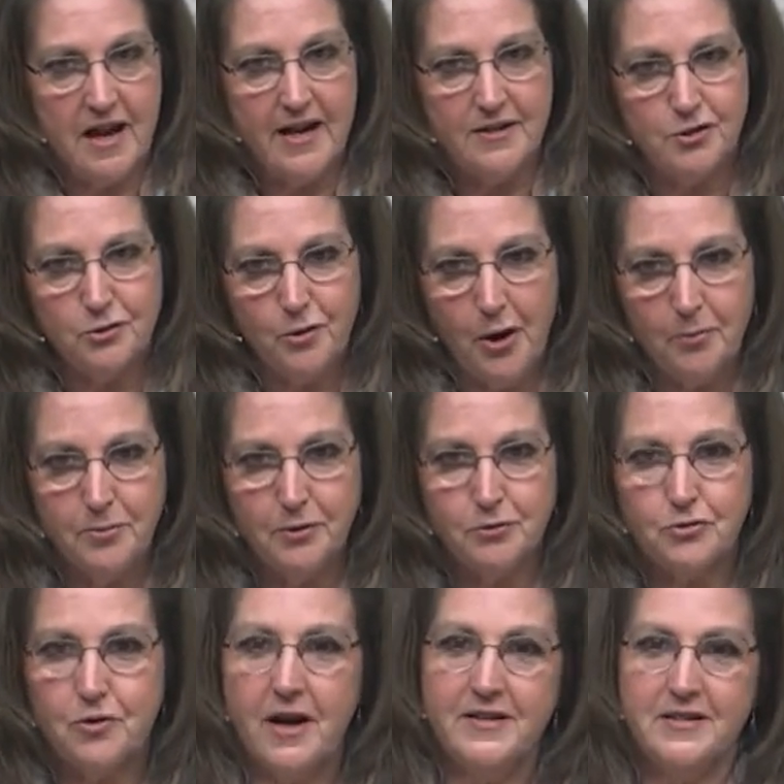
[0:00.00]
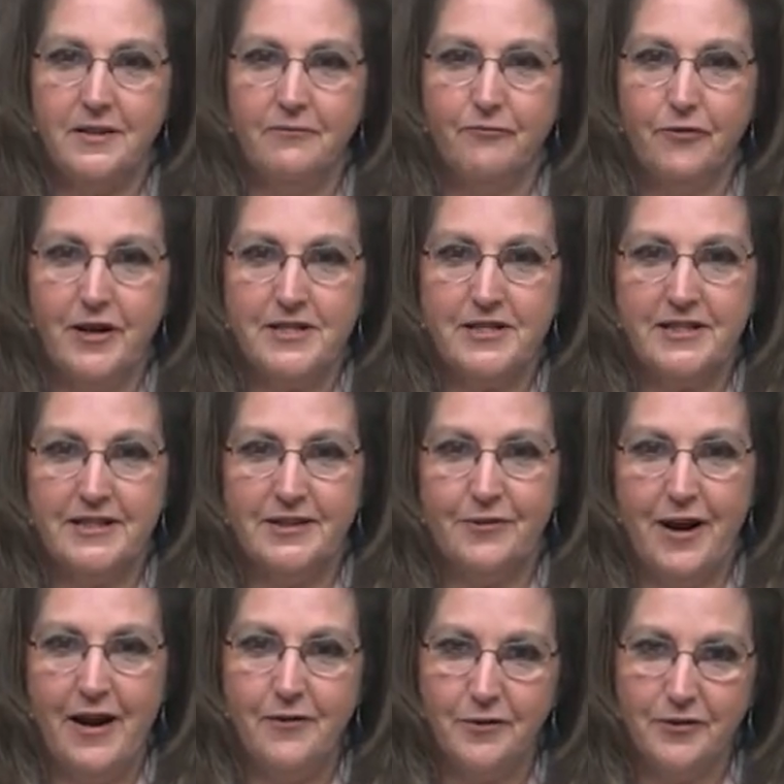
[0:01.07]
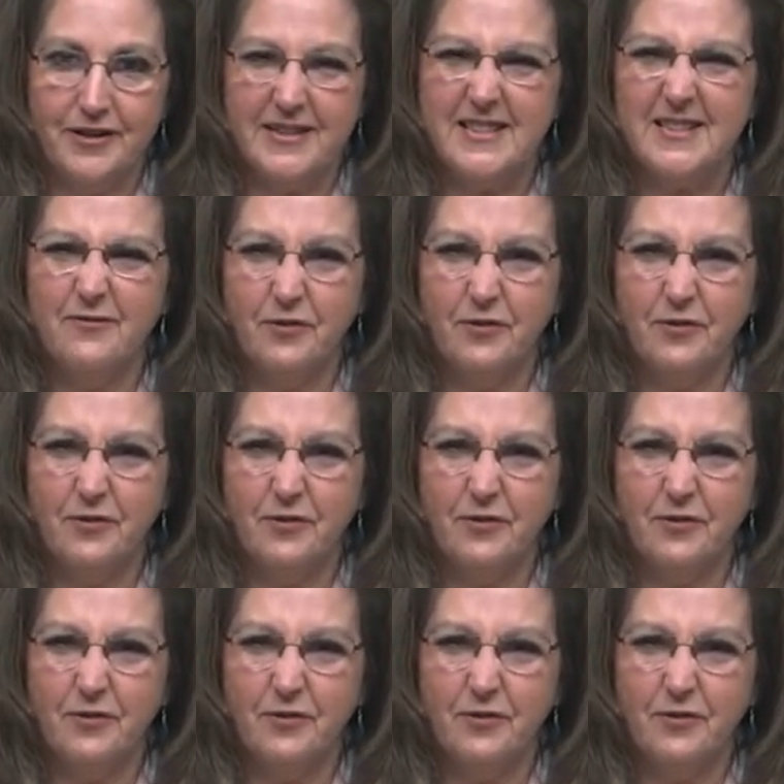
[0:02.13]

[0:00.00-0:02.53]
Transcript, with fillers: I do hope you'll try some freshly ground grits.